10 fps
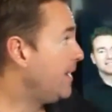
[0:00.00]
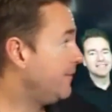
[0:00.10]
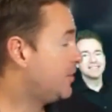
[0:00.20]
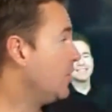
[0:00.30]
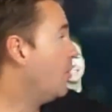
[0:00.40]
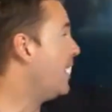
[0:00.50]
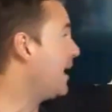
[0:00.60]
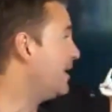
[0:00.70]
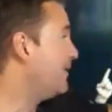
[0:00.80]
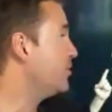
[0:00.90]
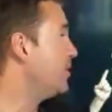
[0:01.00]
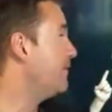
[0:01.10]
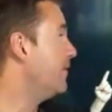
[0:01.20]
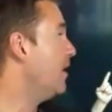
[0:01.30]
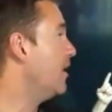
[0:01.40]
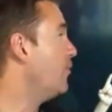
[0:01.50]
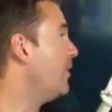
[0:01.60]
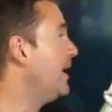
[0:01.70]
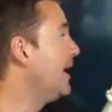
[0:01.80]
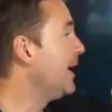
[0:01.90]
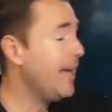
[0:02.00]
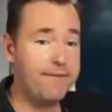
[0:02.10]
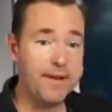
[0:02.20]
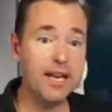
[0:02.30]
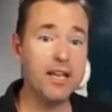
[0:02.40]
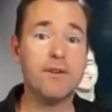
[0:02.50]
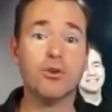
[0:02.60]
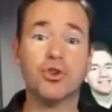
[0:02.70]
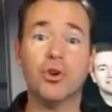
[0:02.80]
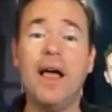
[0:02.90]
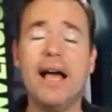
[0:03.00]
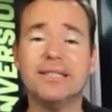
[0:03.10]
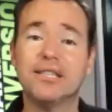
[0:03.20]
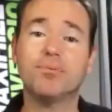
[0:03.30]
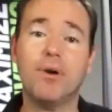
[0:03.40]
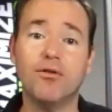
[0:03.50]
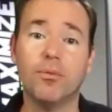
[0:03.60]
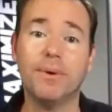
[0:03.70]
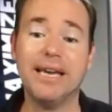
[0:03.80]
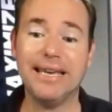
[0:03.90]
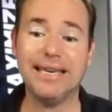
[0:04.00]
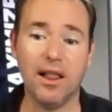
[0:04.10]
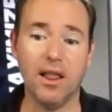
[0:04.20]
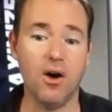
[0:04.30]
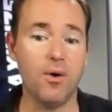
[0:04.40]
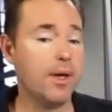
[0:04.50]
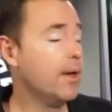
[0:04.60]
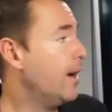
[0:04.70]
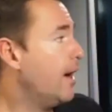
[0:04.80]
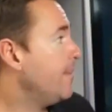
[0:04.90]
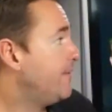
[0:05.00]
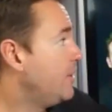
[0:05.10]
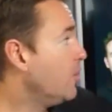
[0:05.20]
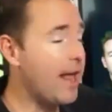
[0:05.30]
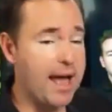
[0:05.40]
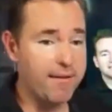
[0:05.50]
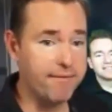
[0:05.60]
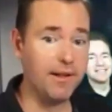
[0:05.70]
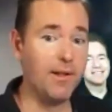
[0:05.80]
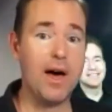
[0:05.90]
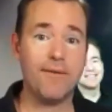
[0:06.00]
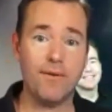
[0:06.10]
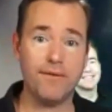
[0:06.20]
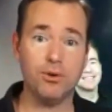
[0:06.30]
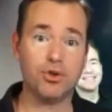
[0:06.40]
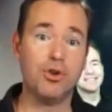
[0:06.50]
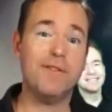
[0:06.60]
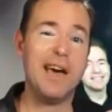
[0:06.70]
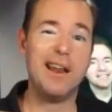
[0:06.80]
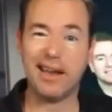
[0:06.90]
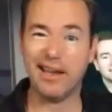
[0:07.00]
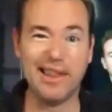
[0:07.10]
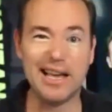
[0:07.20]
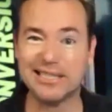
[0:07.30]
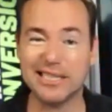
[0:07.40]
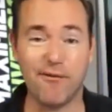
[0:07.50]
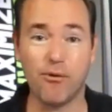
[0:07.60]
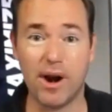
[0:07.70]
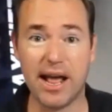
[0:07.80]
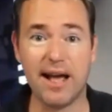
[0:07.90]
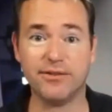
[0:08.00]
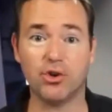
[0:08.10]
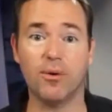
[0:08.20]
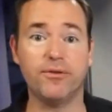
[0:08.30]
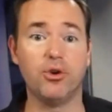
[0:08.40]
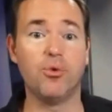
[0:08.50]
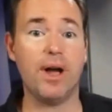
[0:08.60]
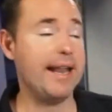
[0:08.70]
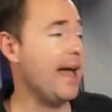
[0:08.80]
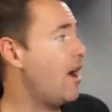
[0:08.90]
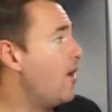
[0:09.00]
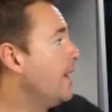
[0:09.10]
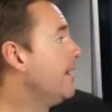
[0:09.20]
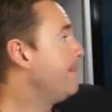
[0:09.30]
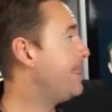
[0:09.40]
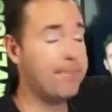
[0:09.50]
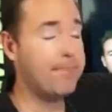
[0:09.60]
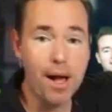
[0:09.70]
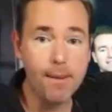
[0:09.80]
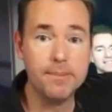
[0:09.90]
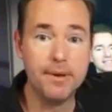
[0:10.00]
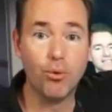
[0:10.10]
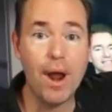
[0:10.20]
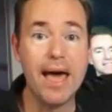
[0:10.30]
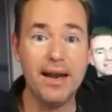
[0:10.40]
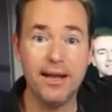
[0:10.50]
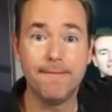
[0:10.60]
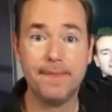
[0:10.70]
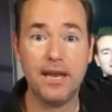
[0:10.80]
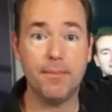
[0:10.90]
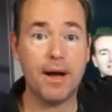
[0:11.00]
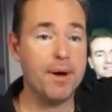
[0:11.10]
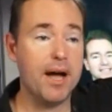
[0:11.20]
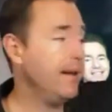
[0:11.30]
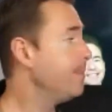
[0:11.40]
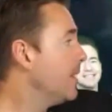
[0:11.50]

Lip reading: If so, then I'd give yourself a green. If any of those are less, it's probably a yellow. If you don't have a lot of reviews, or you've got like a less than a 4.5 star review right now, that'd probably be red in my mind.